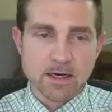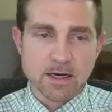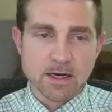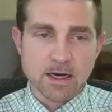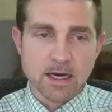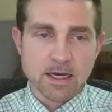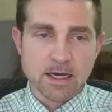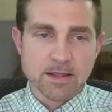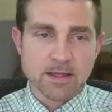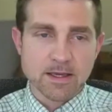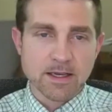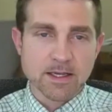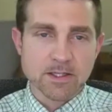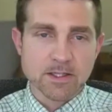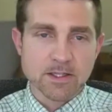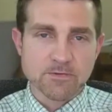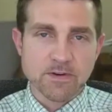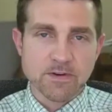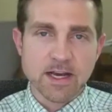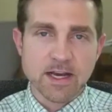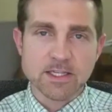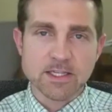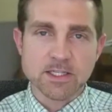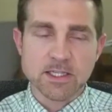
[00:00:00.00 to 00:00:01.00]
Uh, I think it's
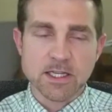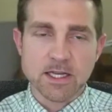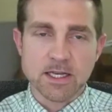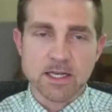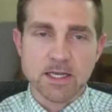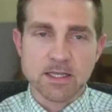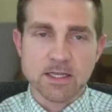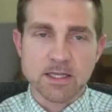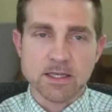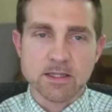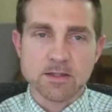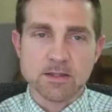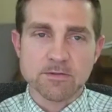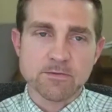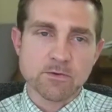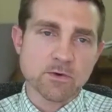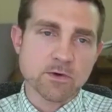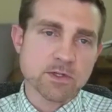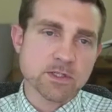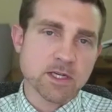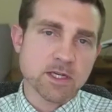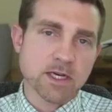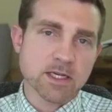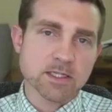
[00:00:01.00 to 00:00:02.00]
fascinating that the
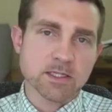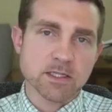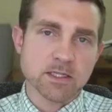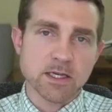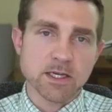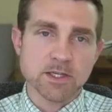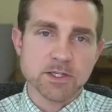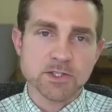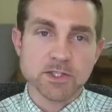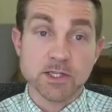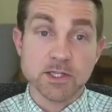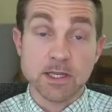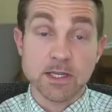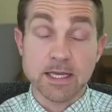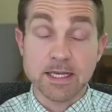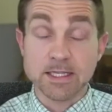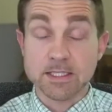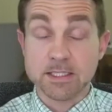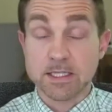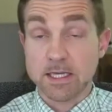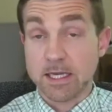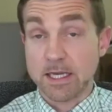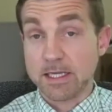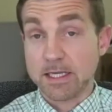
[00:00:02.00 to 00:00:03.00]
forced isolation
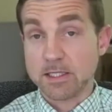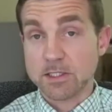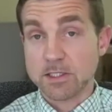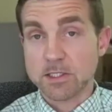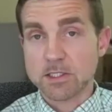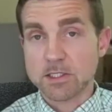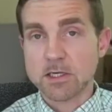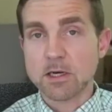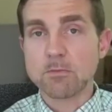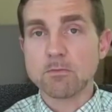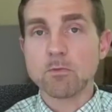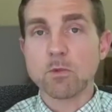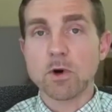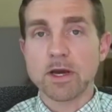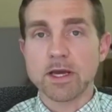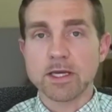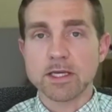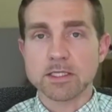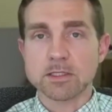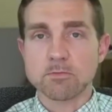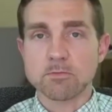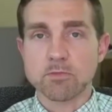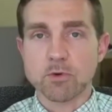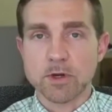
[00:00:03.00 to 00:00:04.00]
is, in some
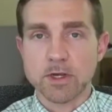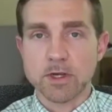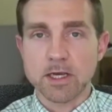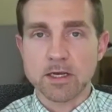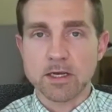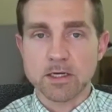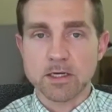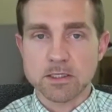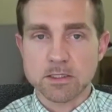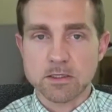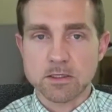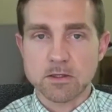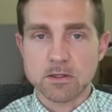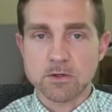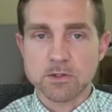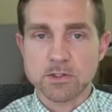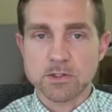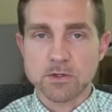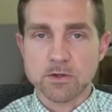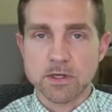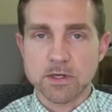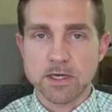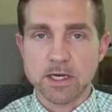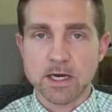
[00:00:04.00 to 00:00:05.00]
ways, bringing us
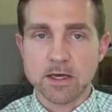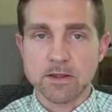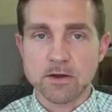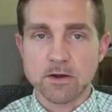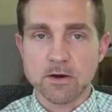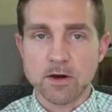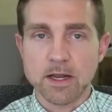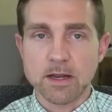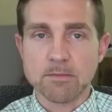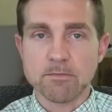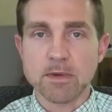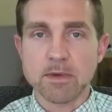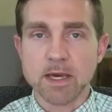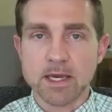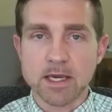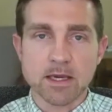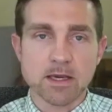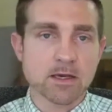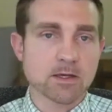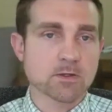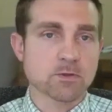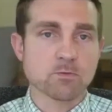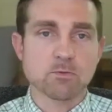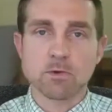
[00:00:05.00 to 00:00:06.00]
closer together and
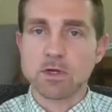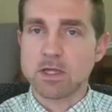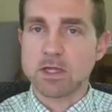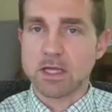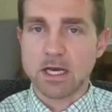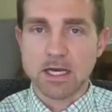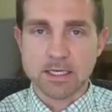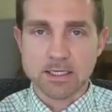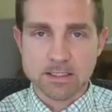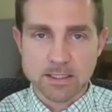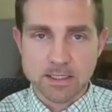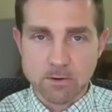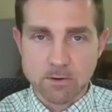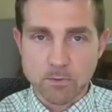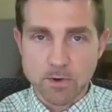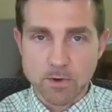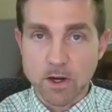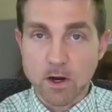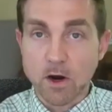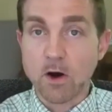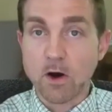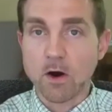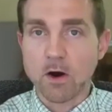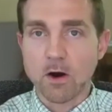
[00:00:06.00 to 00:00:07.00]
making us realize that
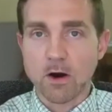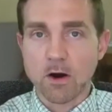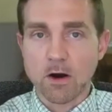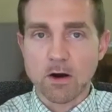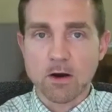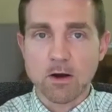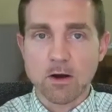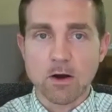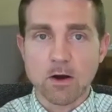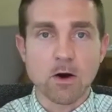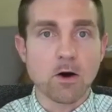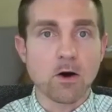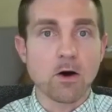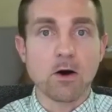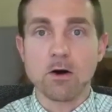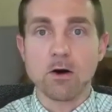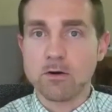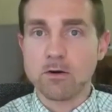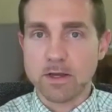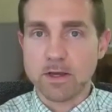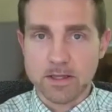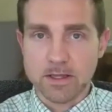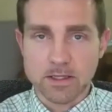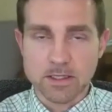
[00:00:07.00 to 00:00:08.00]
we are
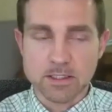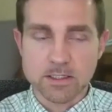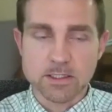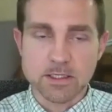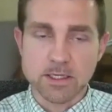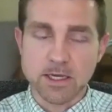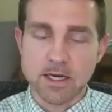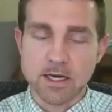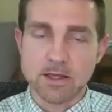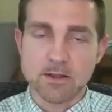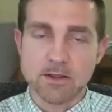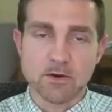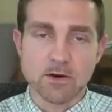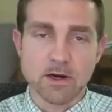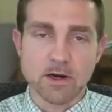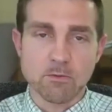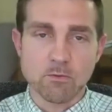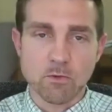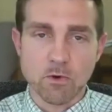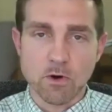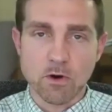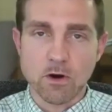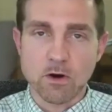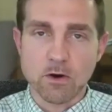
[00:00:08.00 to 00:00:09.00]
all in this together
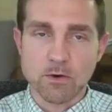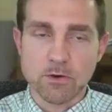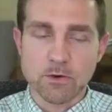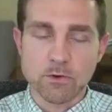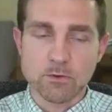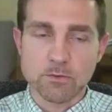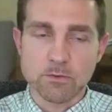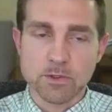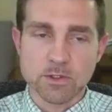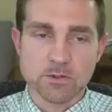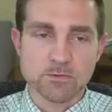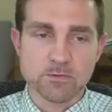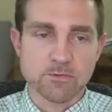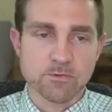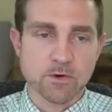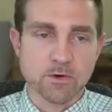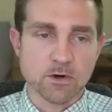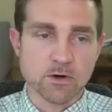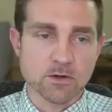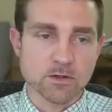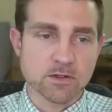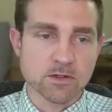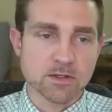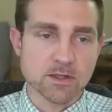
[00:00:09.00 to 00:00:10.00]
and we're all humans
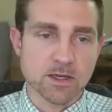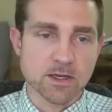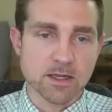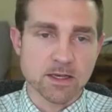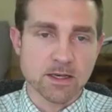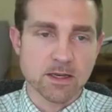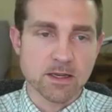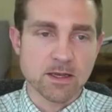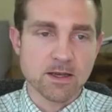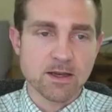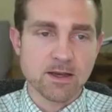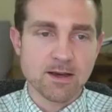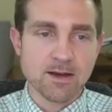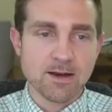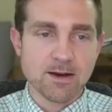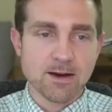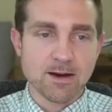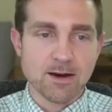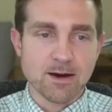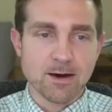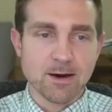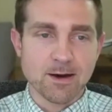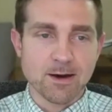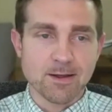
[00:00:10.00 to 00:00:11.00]
first. And
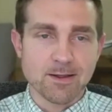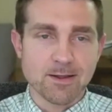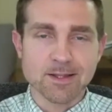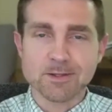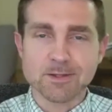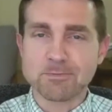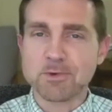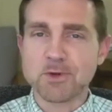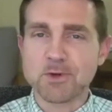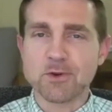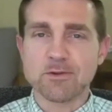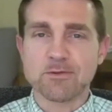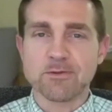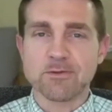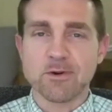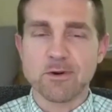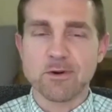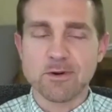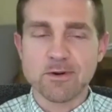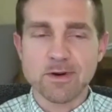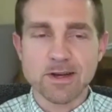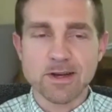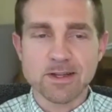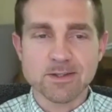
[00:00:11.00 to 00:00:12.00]
uh, that's beautiful.